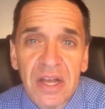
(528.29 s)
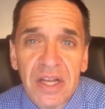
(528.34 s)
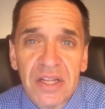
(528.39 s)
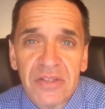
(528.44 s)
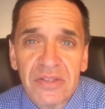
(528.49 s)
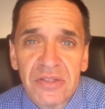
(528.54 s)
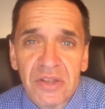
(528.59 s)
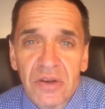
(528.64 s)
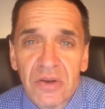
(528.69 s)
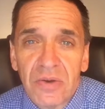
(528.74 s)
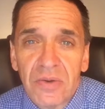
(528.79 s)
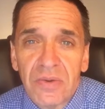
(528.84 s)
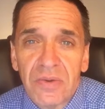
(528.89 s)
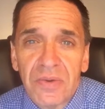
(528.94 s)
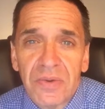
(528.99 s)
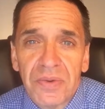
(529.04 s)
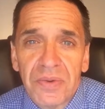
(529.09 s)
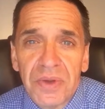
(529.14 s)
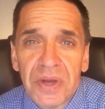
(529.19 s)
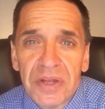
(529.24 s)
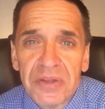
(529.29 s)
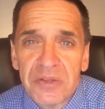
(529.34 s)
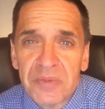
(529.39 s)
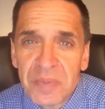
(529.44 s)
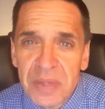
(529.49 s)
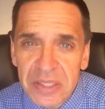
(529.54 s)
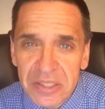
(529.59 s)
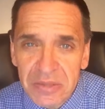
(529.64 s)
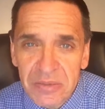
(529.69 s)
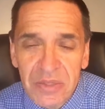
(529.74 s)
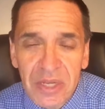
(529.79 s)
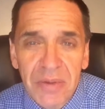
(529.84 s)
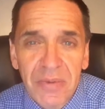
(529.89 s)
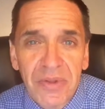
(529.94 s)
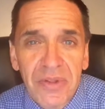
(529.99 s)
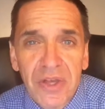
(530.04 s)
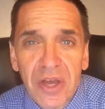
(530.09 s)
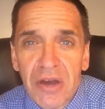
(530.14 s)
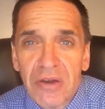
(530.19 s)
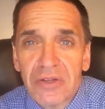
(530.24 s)
So I spent some time
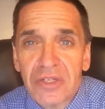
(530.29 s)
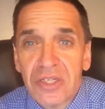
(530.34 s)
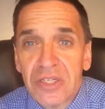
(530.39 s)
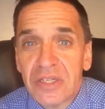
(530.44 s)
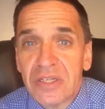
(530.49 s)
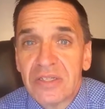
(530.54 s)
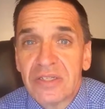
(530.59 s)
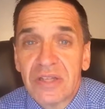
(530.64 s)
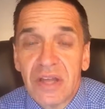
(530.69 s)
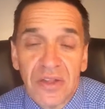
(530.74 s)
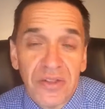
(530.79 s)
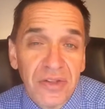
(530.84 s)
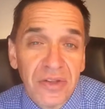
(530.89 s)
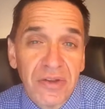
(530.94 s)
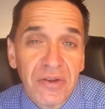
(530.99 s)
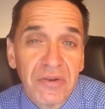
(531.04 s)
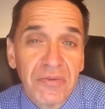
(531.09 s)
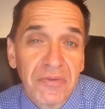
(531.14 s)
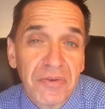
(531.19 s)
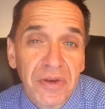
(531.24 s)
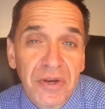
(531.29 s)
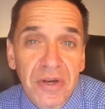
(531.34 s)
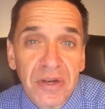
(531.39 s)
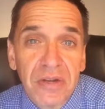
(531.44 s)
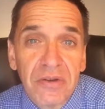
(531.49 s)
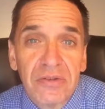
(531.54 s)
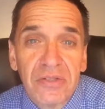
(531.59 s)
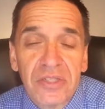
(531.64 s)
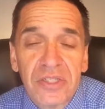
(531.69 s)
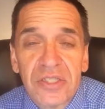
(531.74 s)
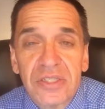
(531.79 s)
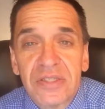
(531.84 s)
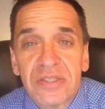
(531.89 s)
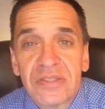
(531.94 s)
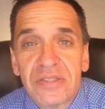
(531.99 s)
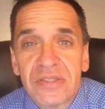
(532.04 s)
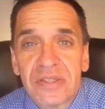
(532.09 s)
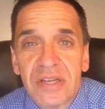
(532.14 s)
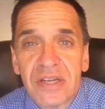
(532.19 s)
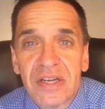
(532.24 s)
with coaches, other career
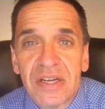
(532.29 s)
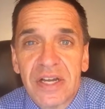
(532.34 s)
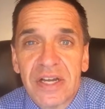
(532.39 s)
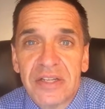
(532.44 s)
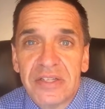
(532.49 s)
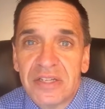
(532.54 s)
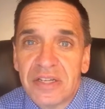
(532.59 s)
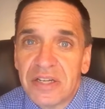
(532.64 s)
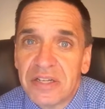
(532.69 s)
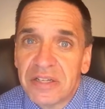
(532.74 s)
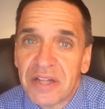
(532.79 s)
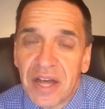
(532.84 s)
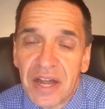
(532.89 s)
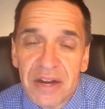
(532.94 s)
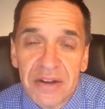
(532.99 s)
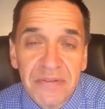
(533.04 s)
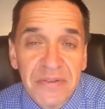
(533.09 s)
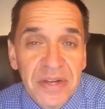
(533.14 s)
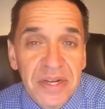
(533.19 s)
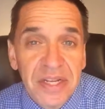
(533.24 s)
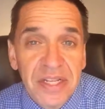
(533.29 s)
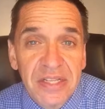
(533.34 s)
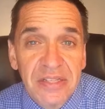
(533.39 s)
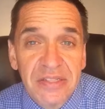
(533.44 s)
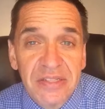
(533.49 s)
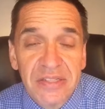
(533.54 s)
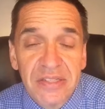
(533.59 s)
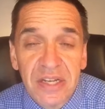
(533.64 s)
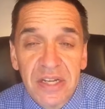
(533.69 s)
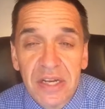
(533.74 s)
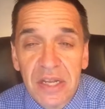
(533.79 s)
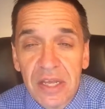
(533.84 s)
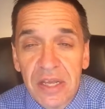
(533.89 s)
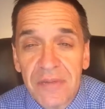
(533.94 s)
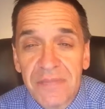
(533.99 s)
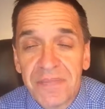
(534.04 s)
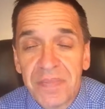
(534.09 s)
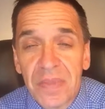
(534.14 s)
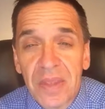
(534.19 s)
coaches. I did a lot of reading and studying.